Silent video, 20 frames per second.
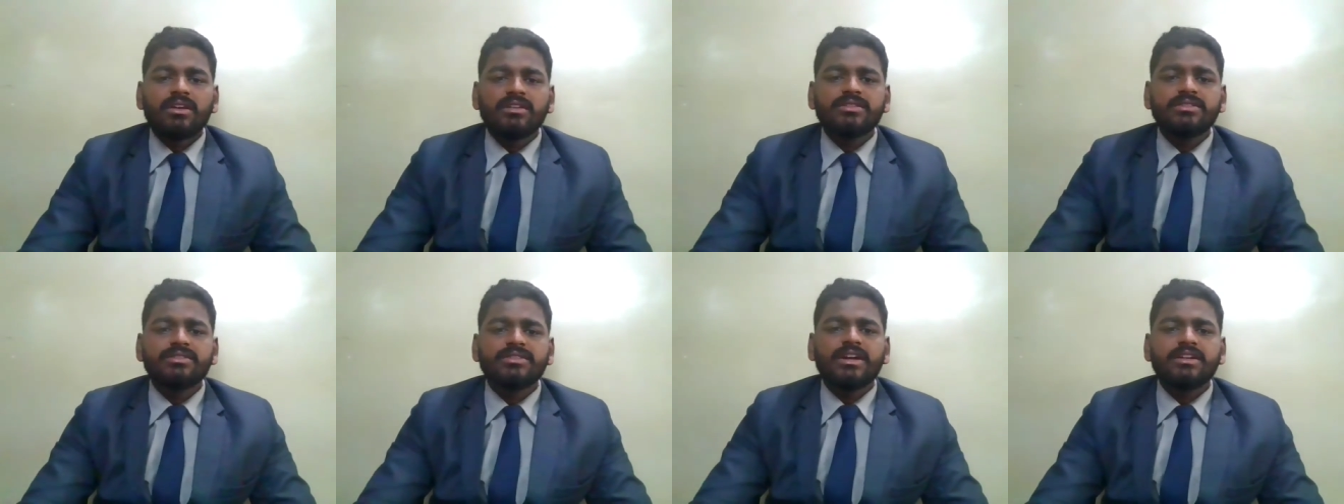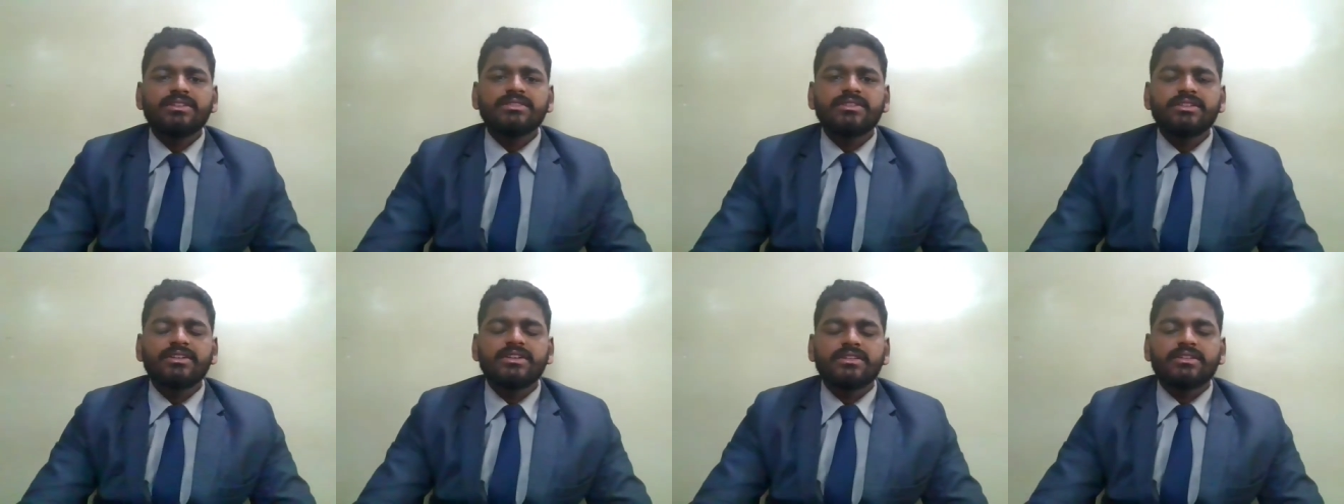This
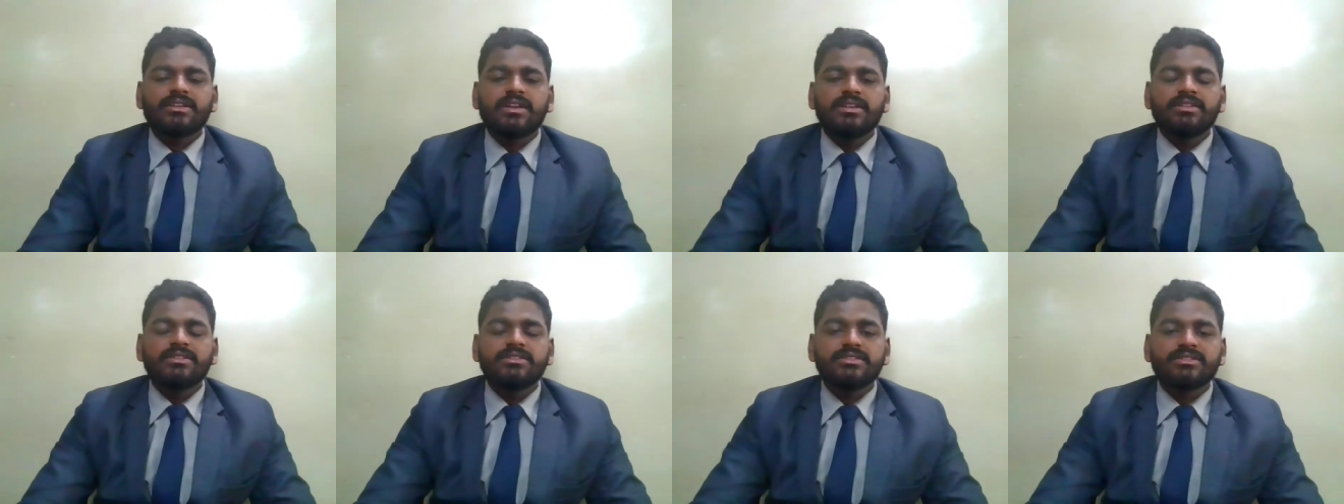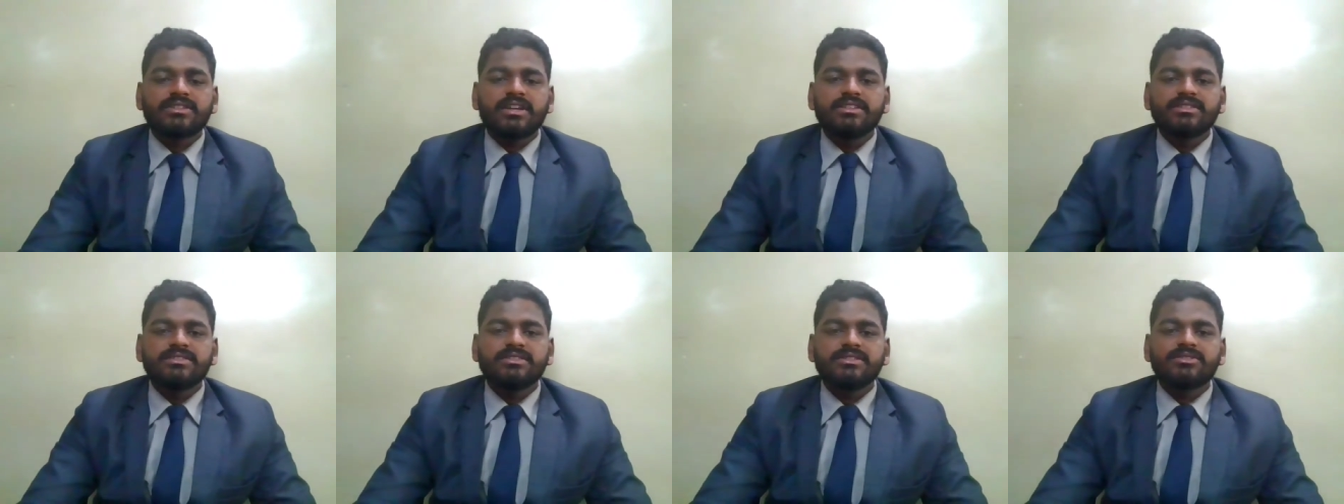
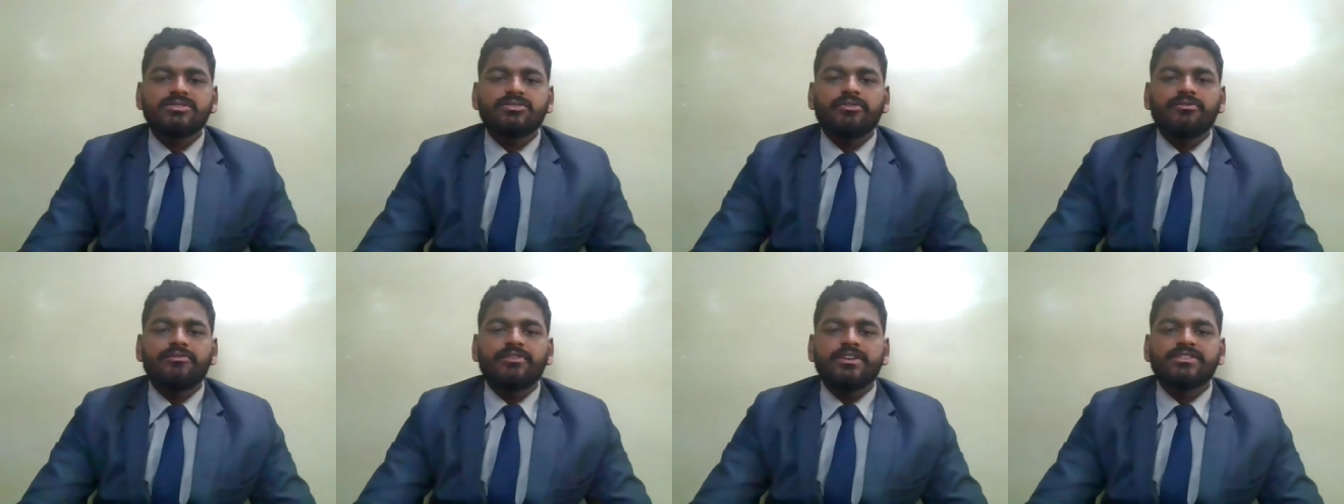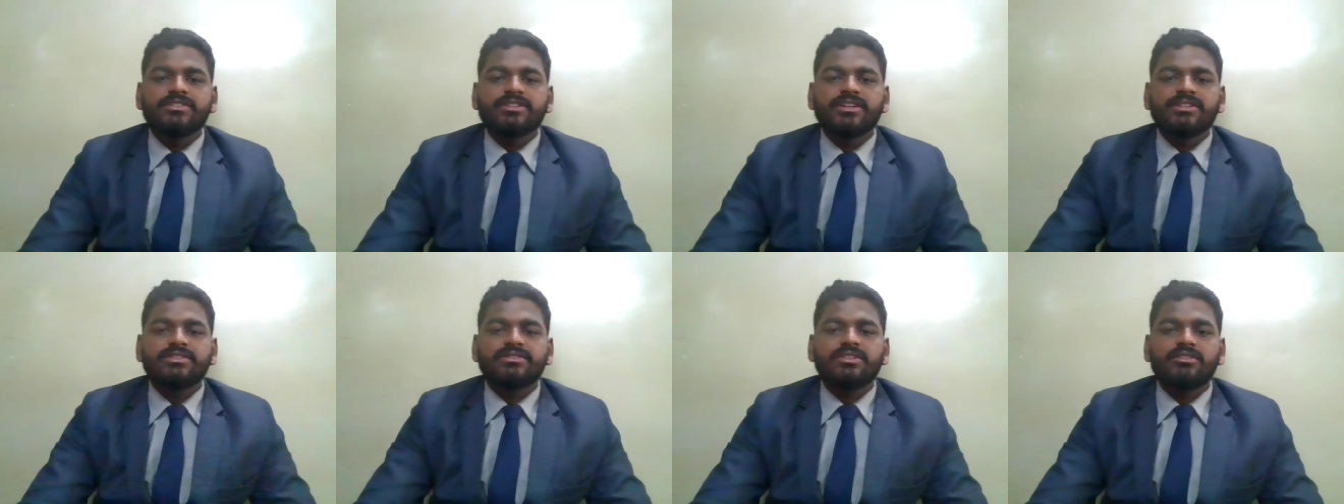consists of
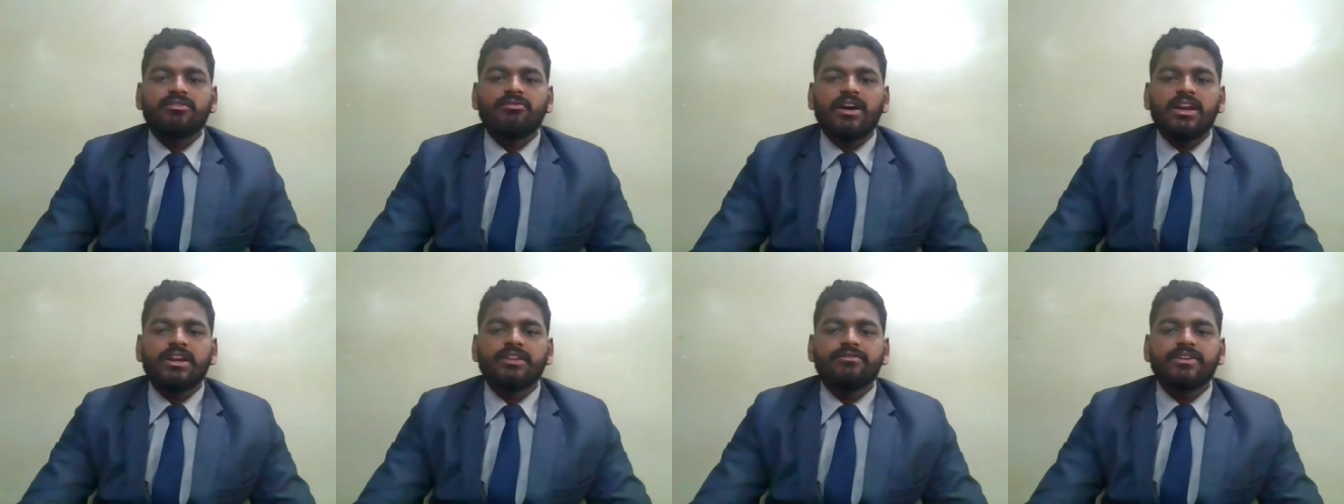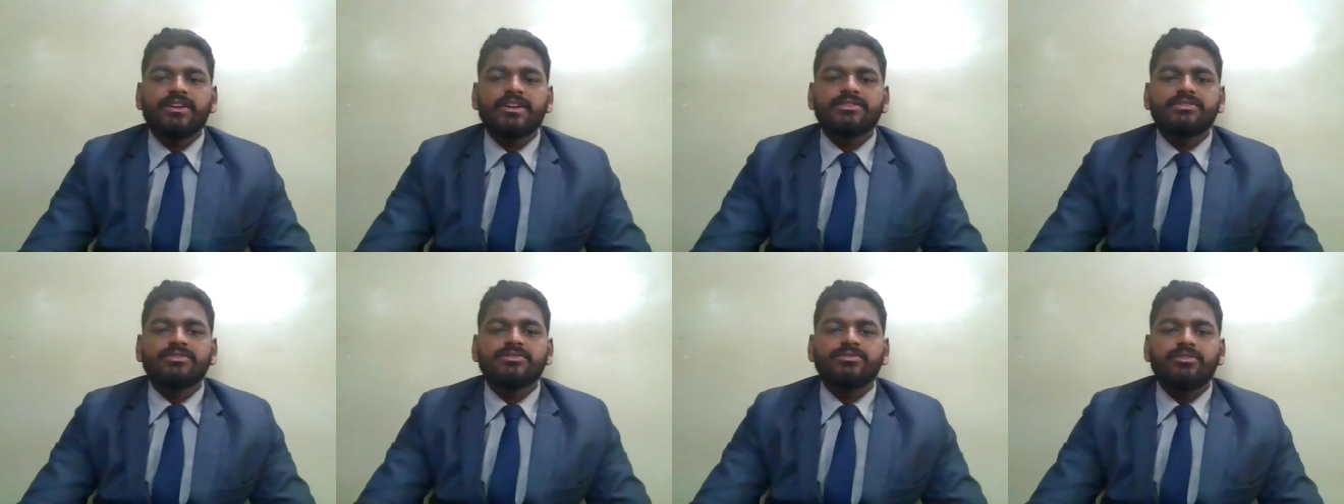educational
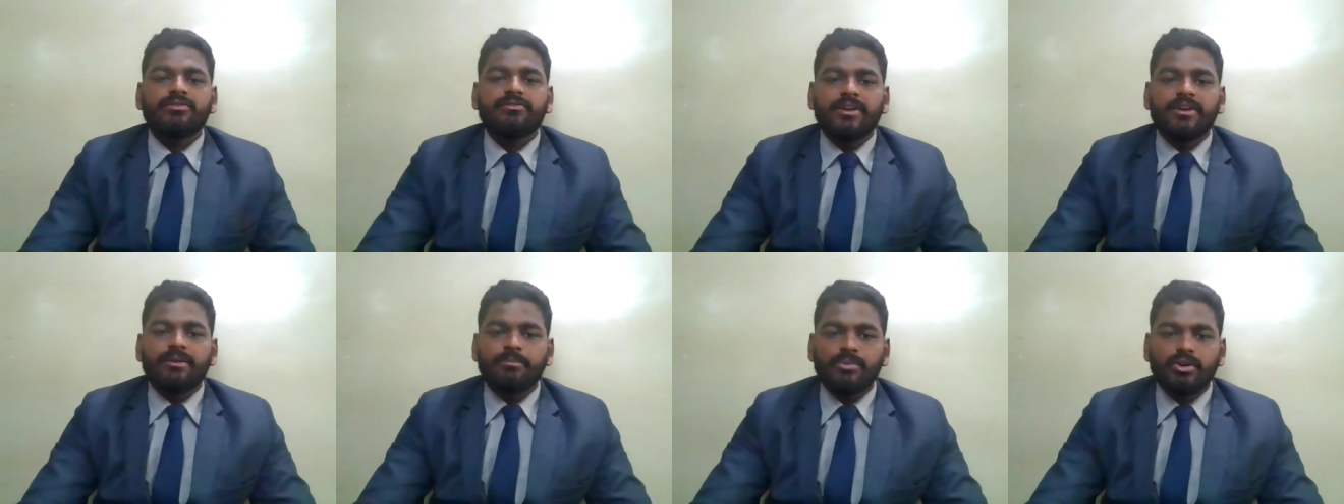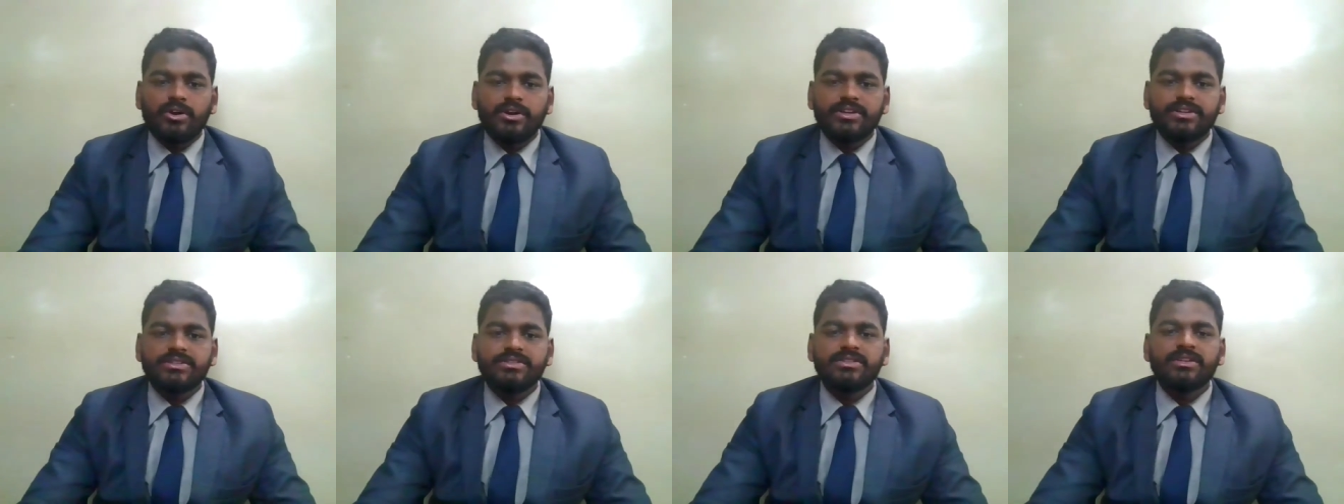qualifications of
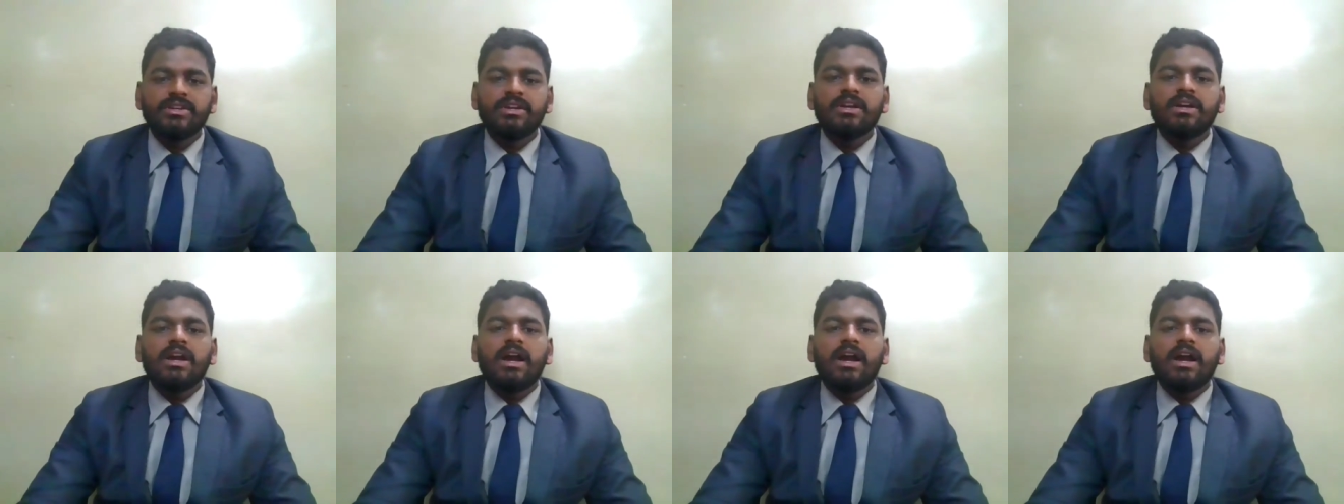employees,